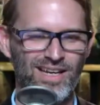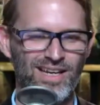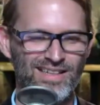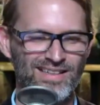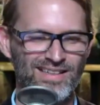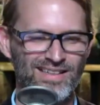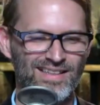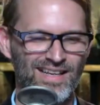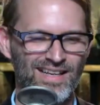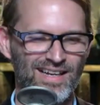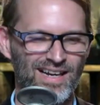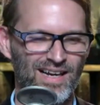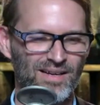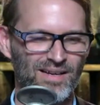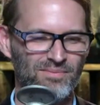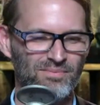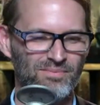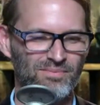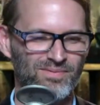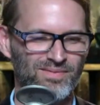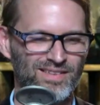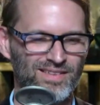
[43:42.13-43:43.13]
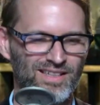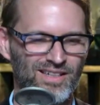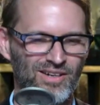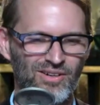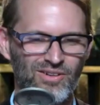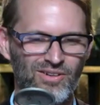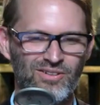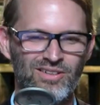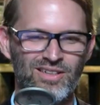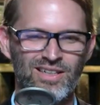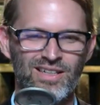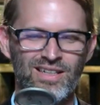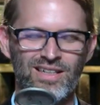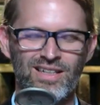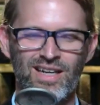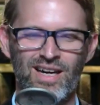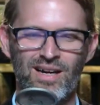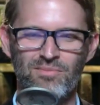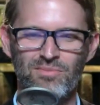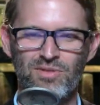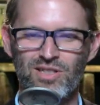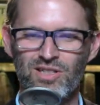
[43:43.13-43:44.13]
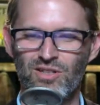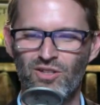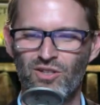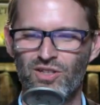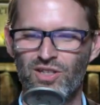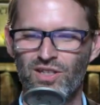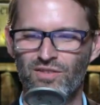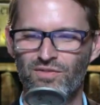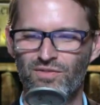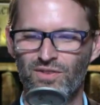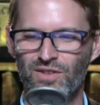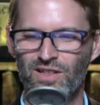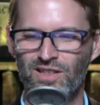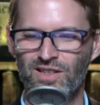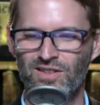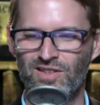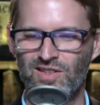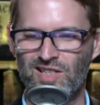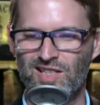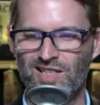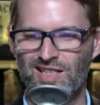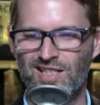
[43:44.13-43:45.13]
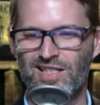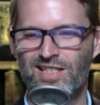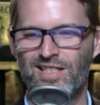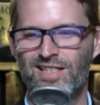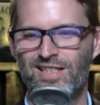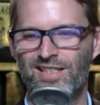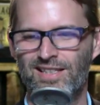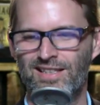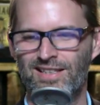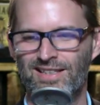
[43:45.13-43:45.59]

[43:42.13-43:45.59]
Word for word: there. that I'm, you know, I'm just looking for lyricists.